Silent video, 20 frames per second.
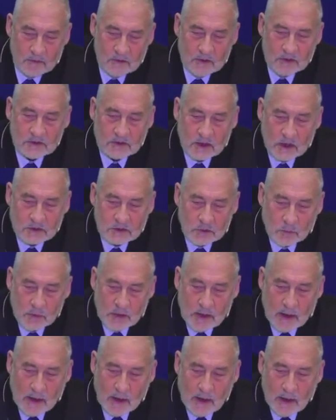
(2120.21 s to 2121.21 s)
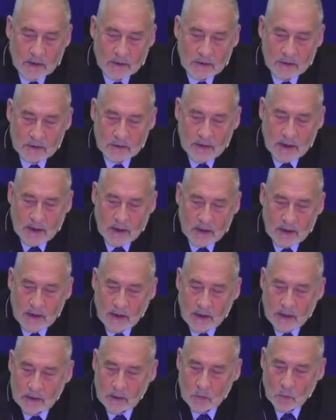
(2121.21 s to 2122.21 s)
the, discussion we had in
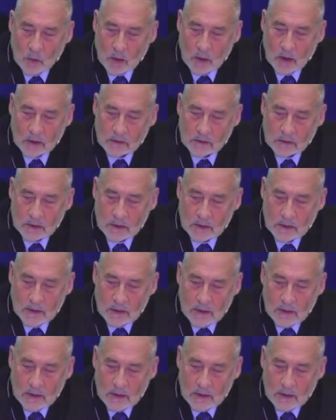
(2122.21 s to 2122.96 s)
80, 81,